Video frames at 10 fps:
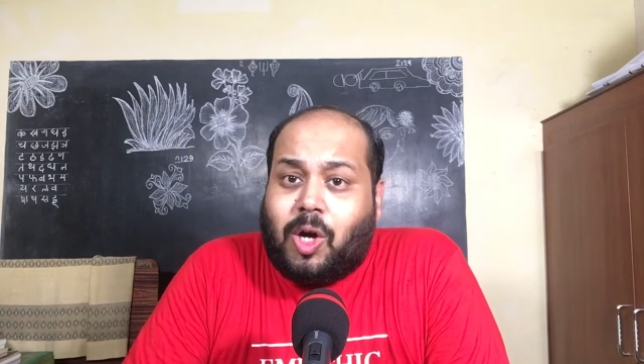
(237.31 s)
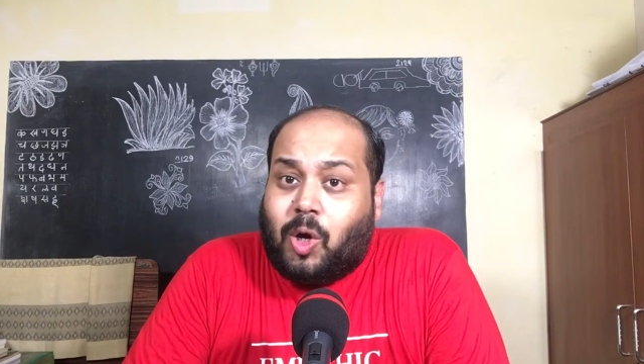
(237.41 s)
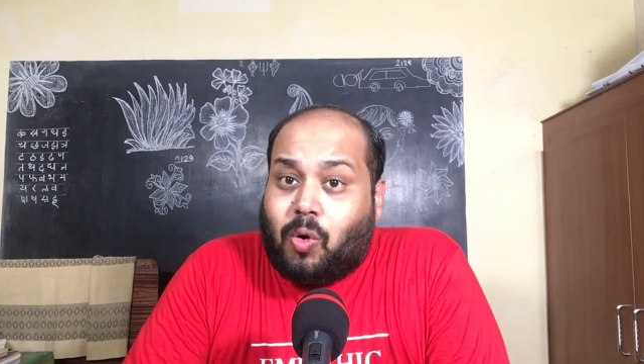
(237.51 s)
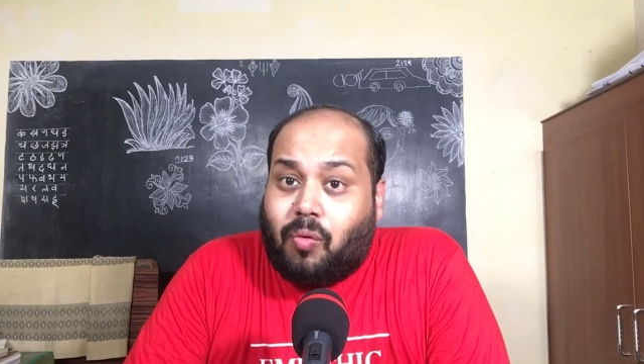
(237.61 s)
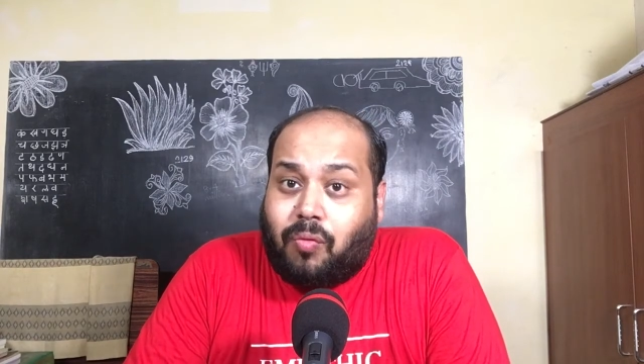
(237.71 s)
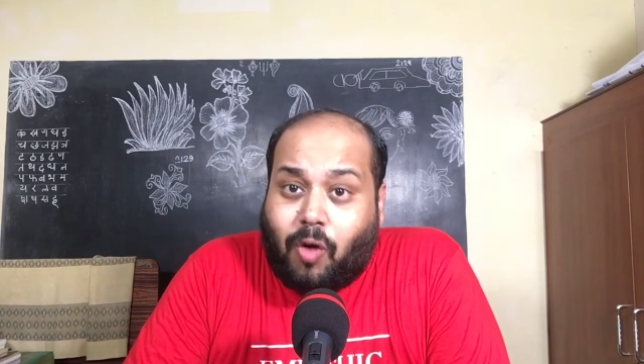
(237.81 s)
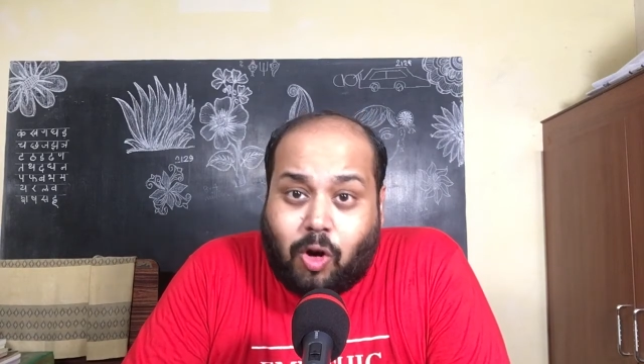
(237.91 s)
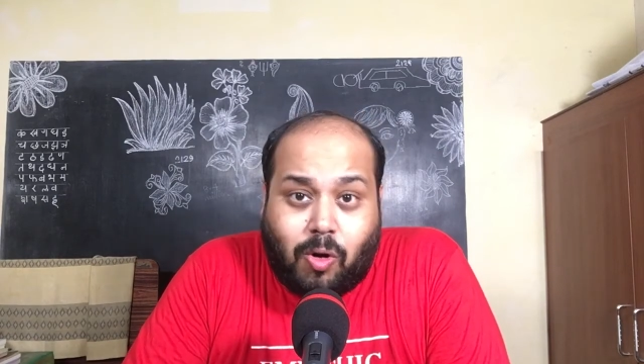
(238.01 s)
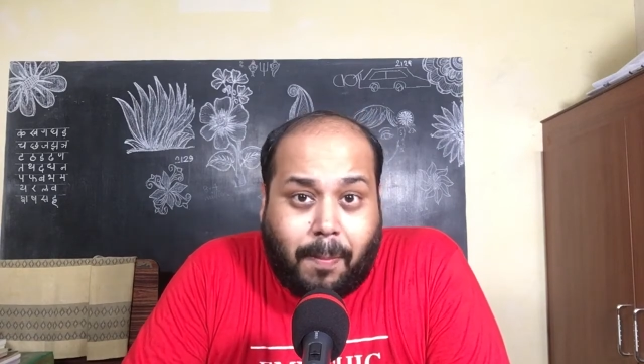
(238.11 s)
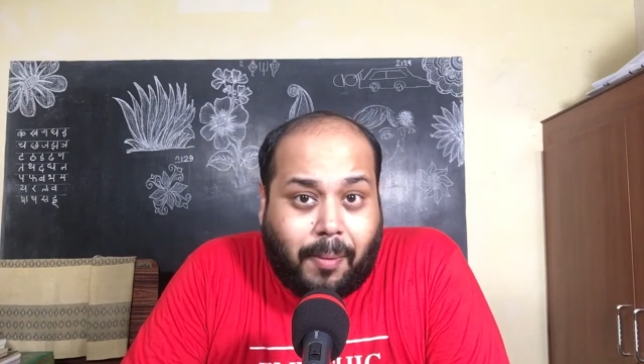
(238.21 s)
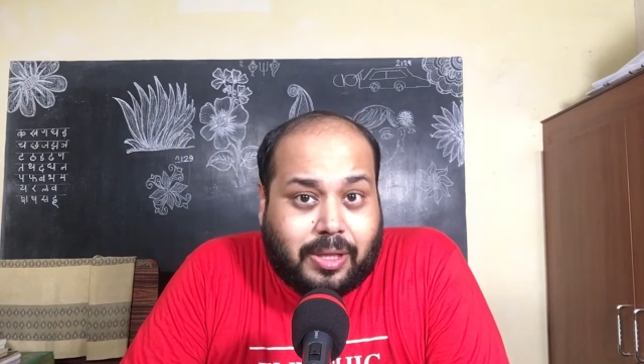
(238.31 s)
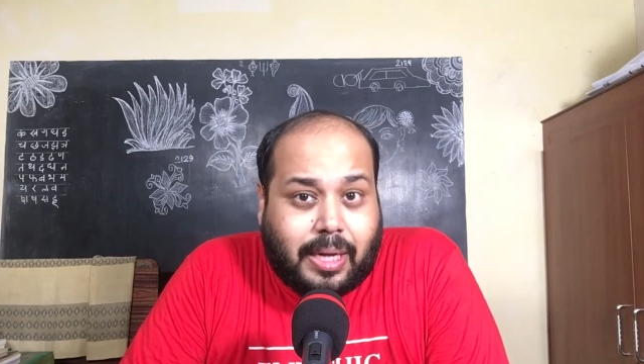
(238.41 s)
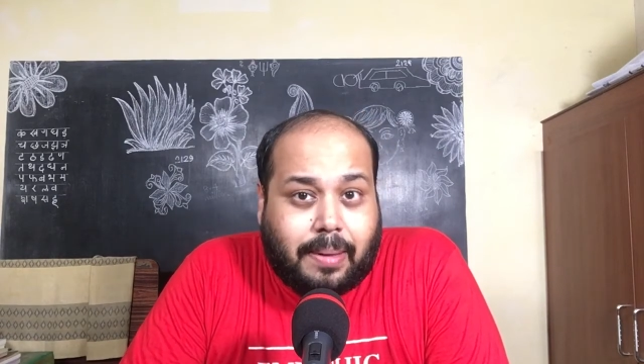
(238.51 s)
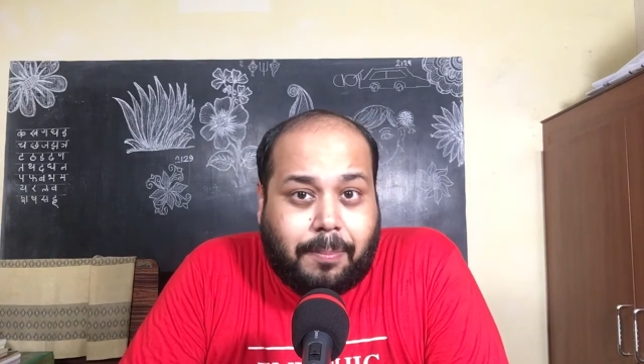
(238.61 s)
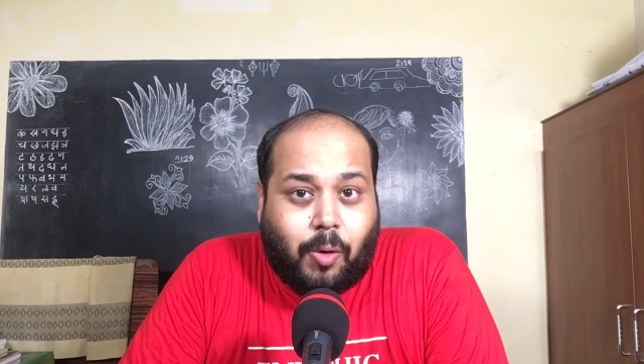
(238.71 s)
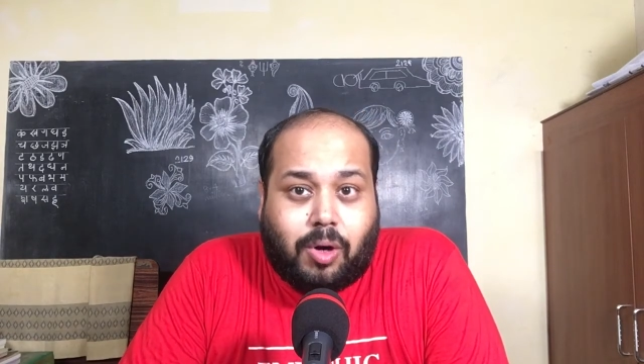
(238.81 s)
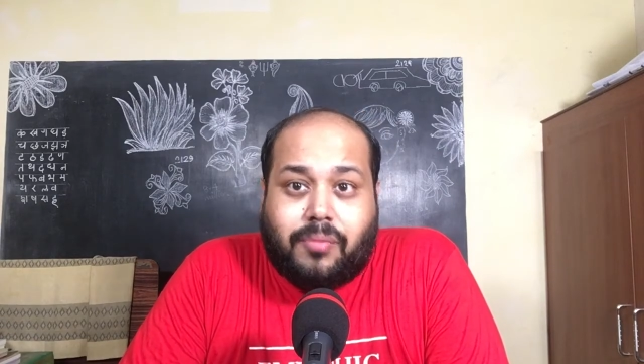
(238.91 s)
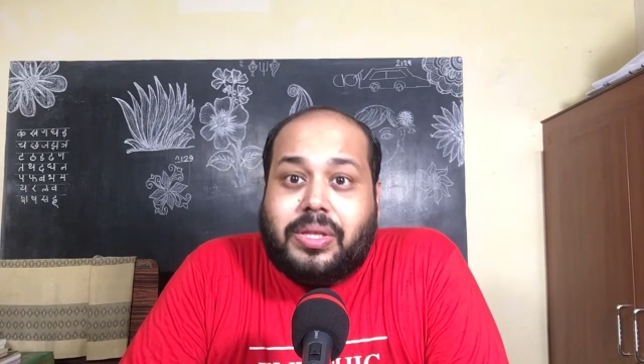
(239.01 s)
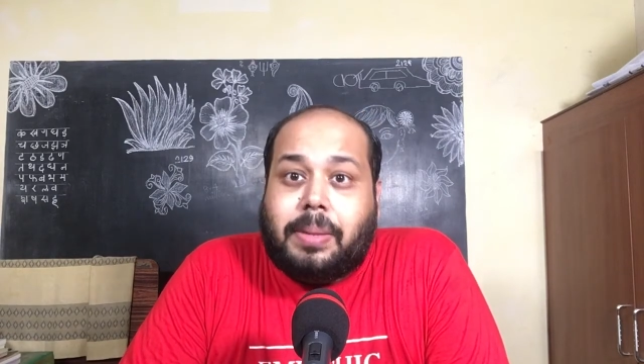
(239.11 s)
to follow up on the report with a